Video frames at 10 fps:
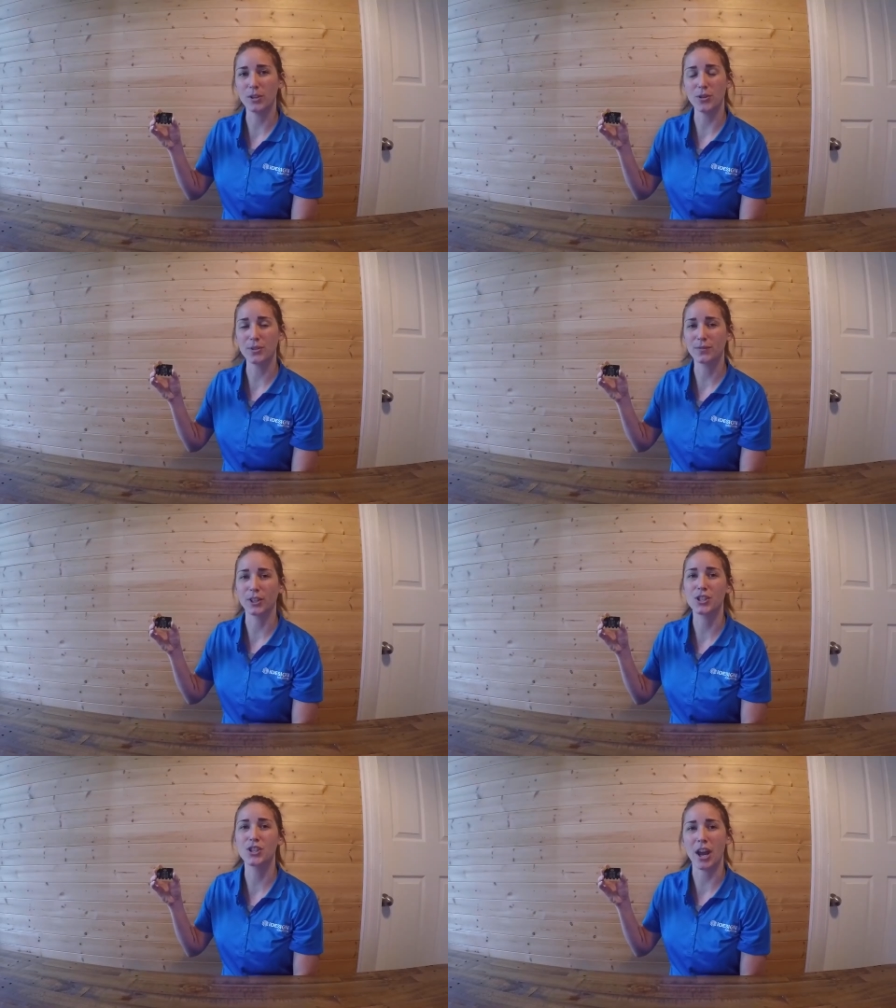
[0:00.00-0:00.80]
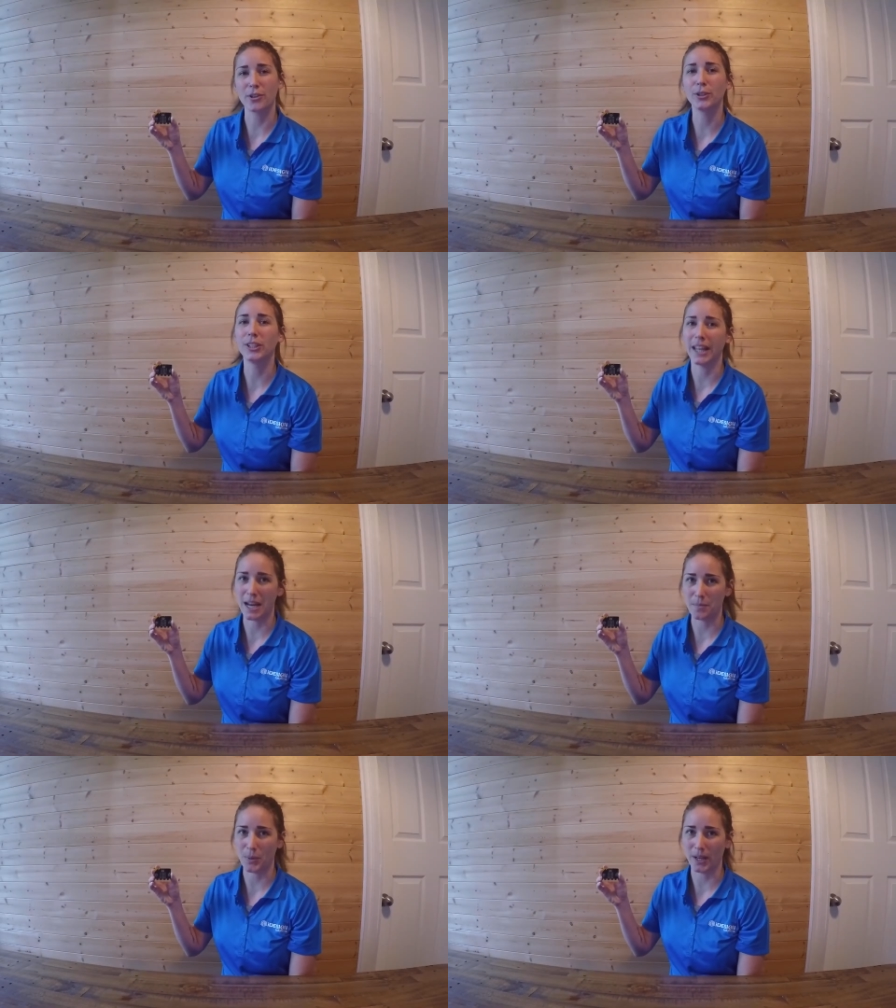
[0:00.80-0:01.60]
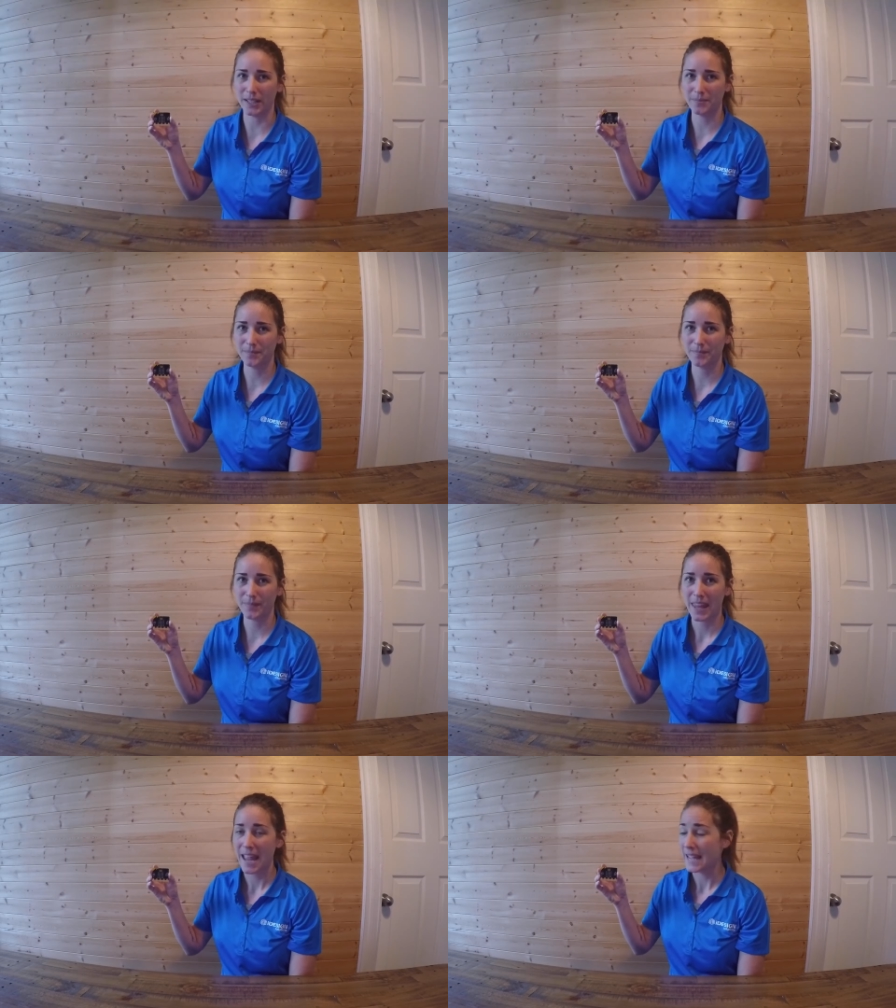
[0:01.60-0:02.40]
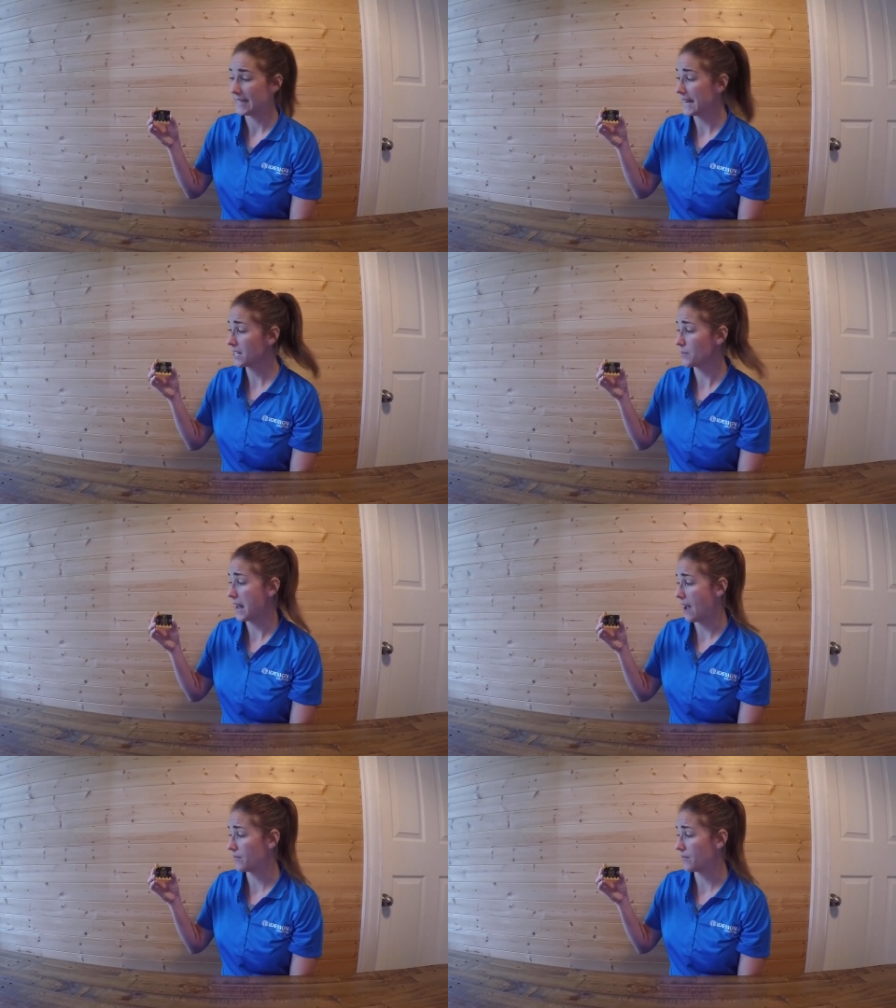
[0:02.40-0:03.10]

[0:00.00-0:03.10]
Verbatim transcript: used for general input. Next we have